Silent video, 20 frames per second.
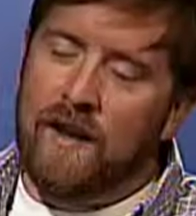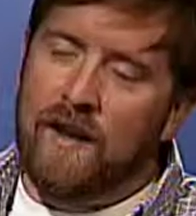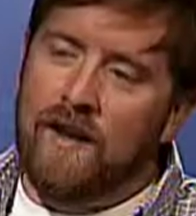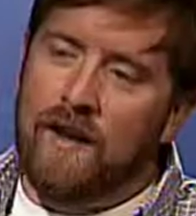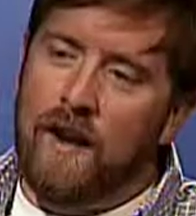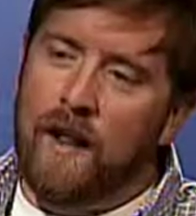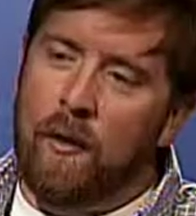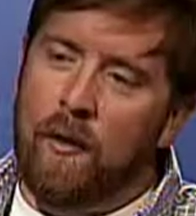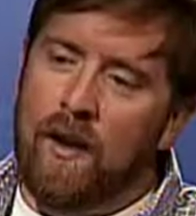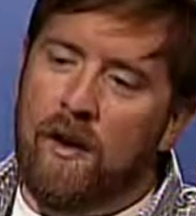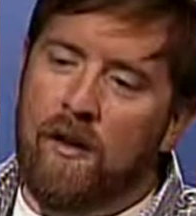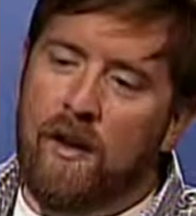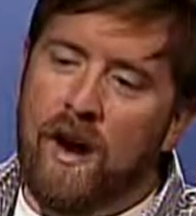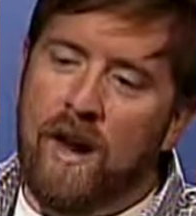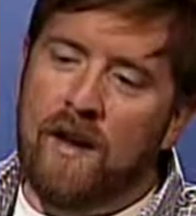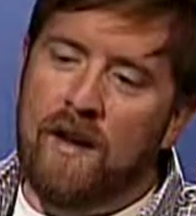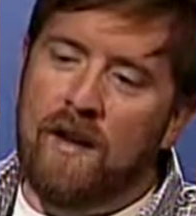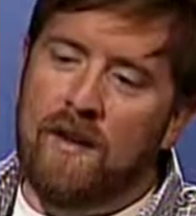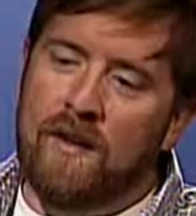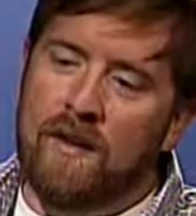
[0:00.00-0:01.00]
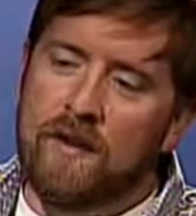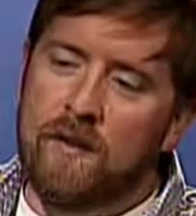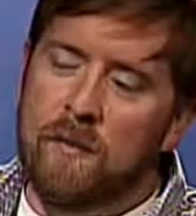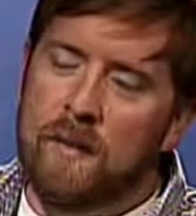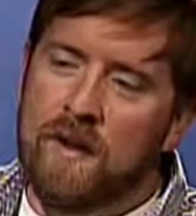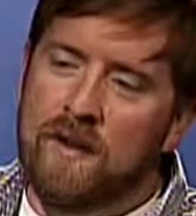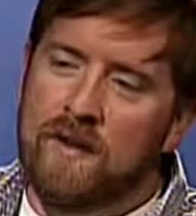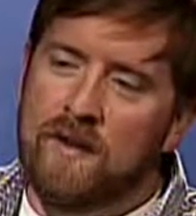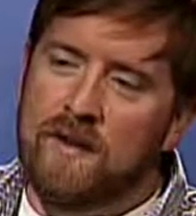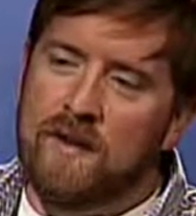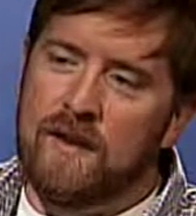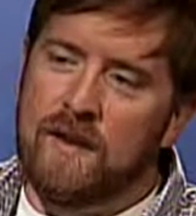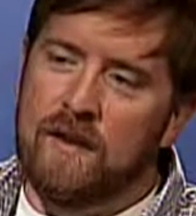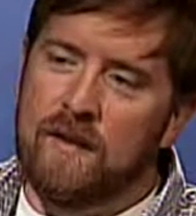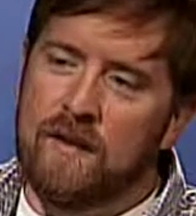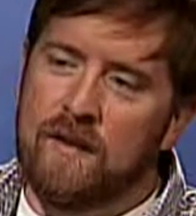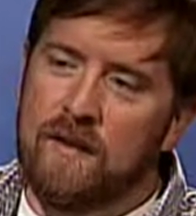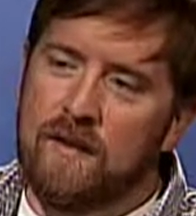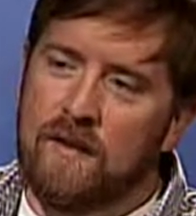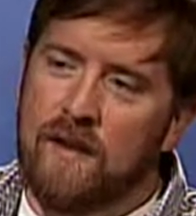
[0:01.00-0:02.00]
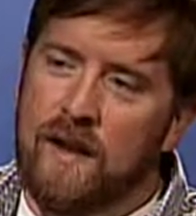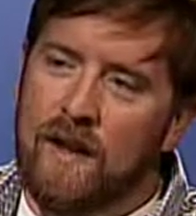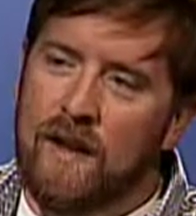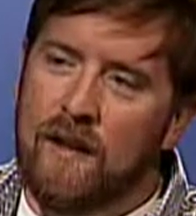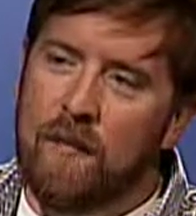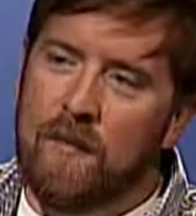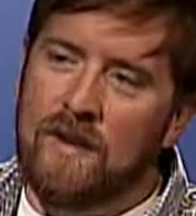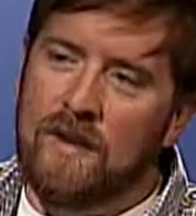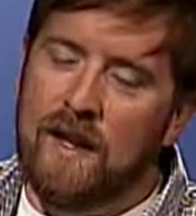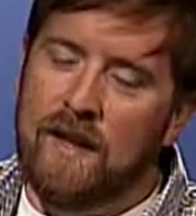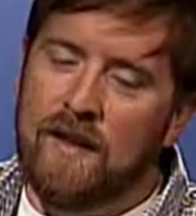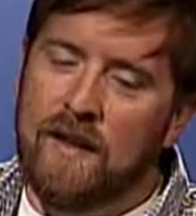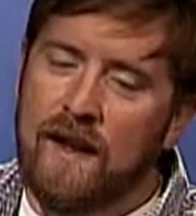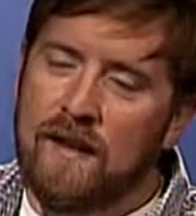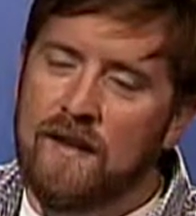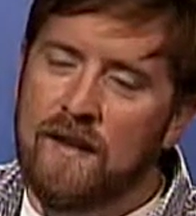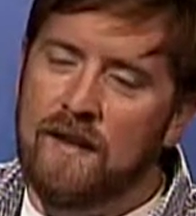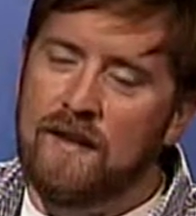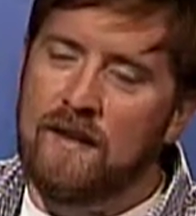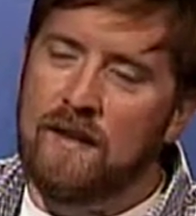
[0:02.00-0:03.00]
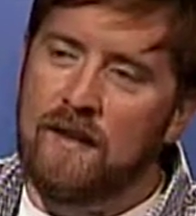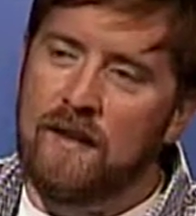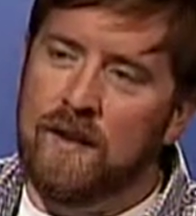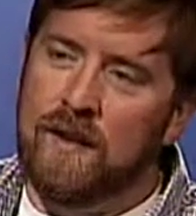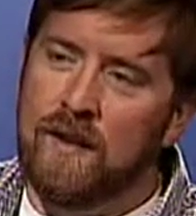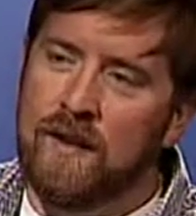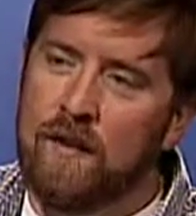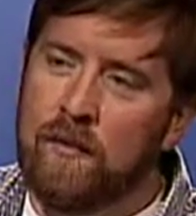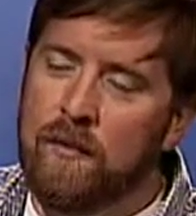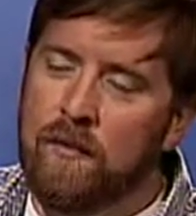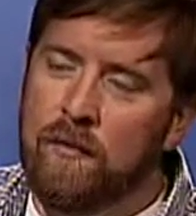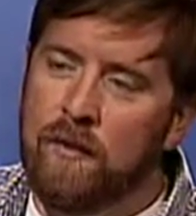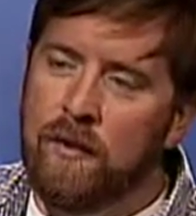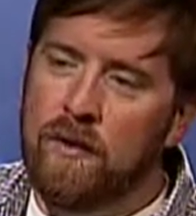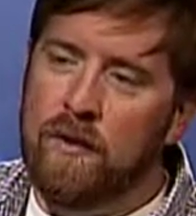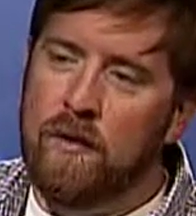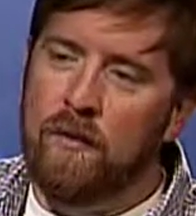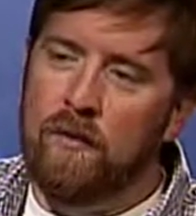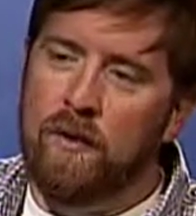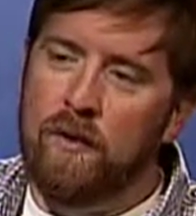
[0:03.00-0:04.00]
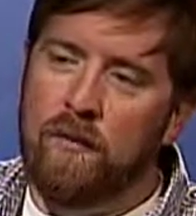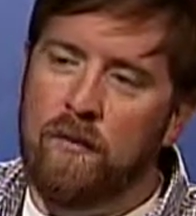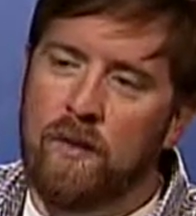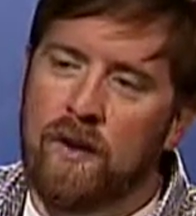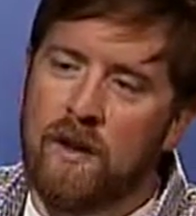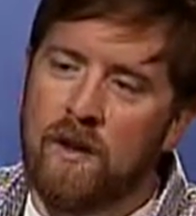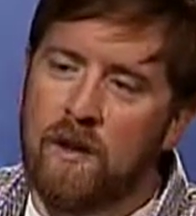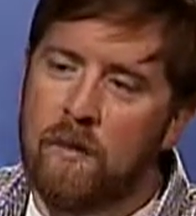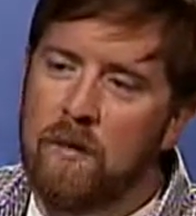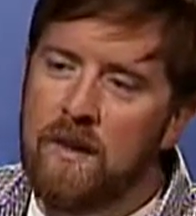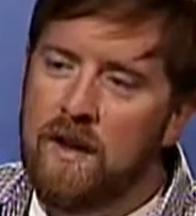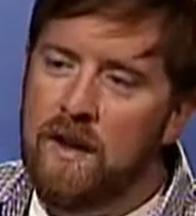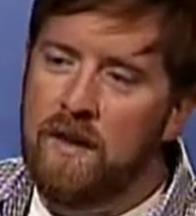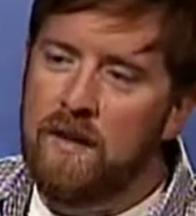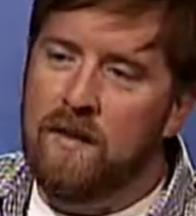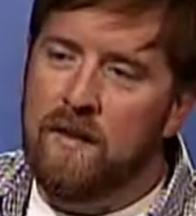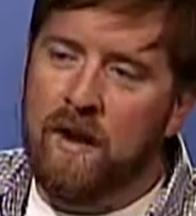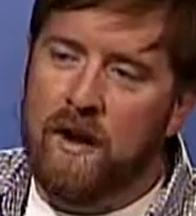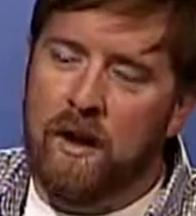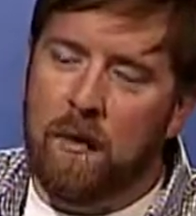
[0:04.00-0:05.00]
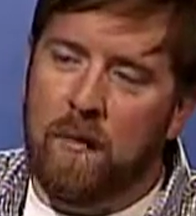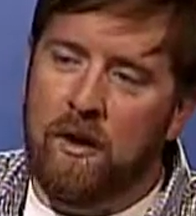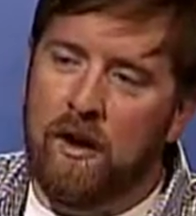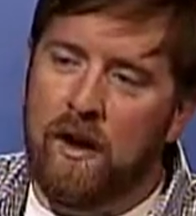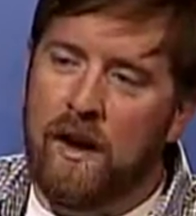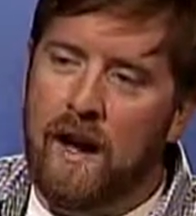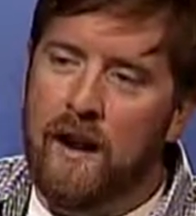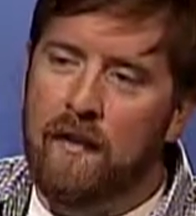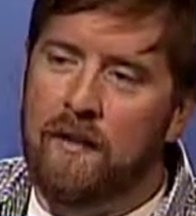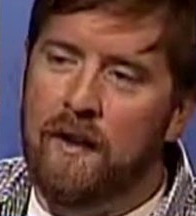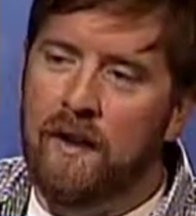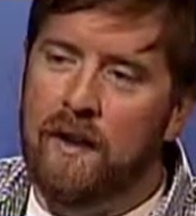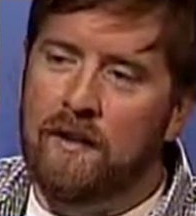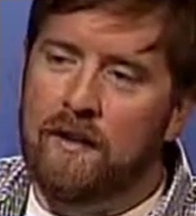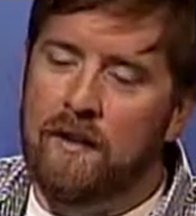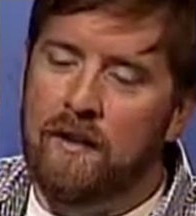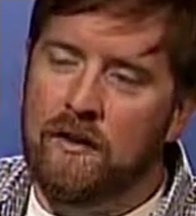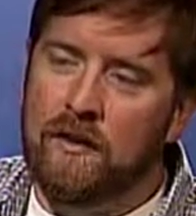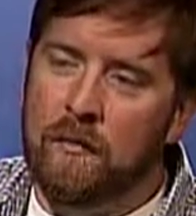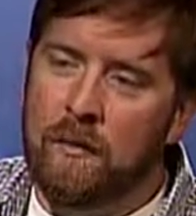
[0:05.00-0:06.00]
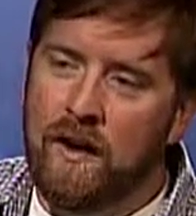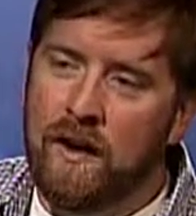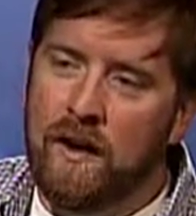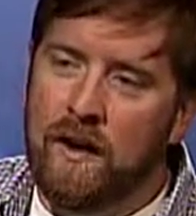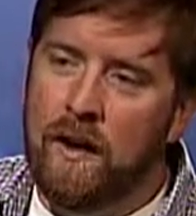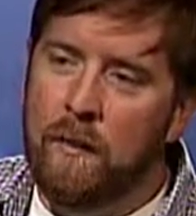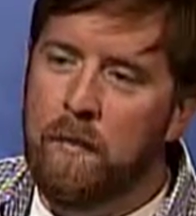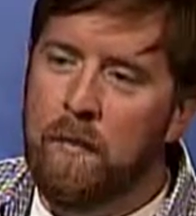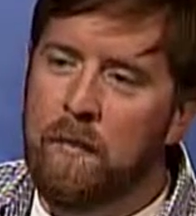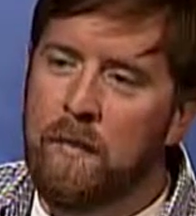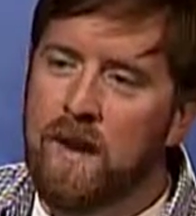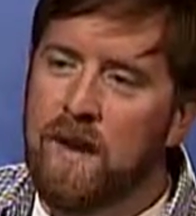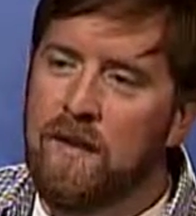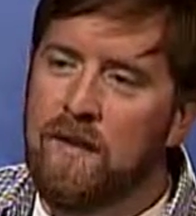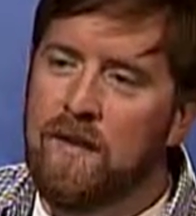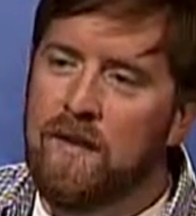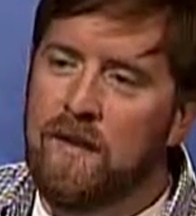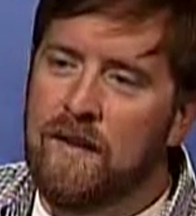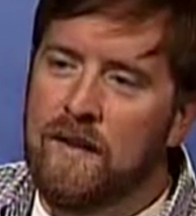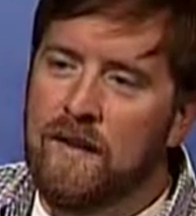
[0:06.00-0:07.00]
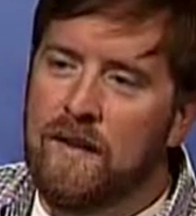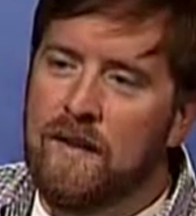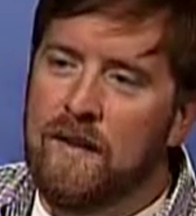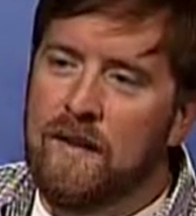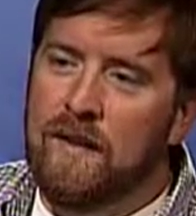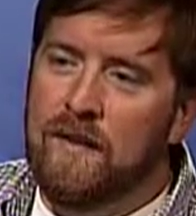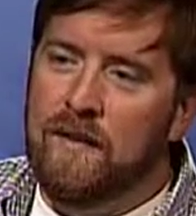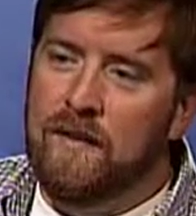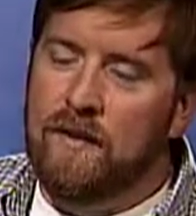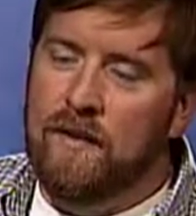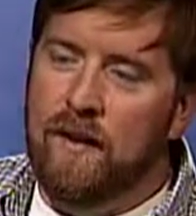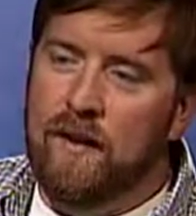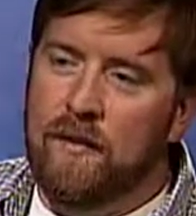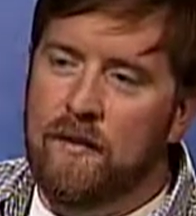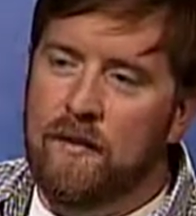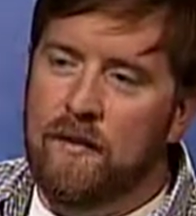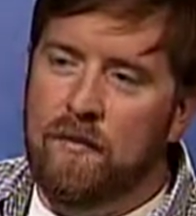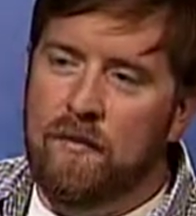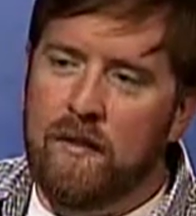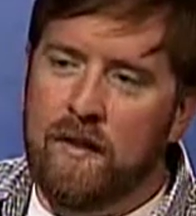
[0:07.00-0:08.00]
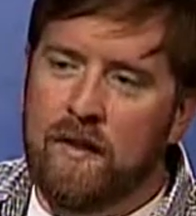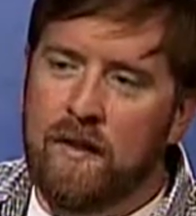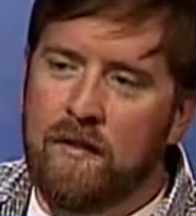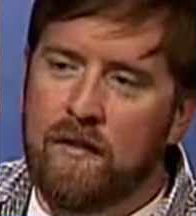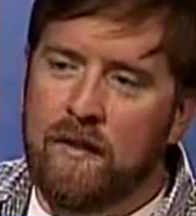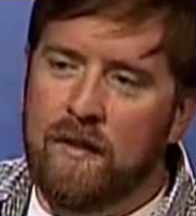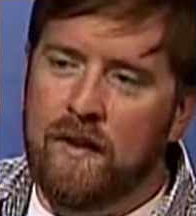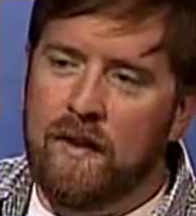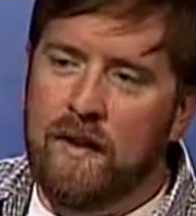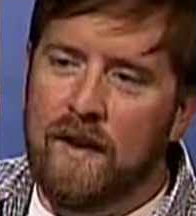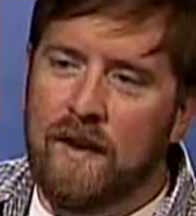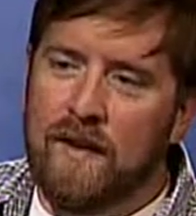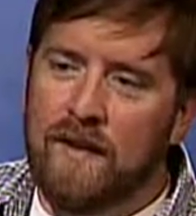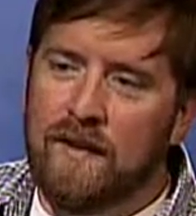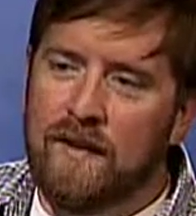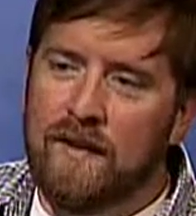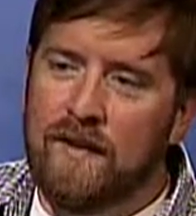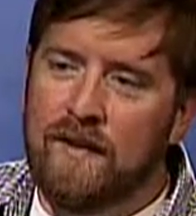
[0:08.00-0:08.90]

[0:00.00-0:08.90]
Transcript: Colorado honey that's been distilled, and then we take that distillate and we fuse it with vanilla beans and amber agave nectar to sweeten it up a bit. So it's really, really nice.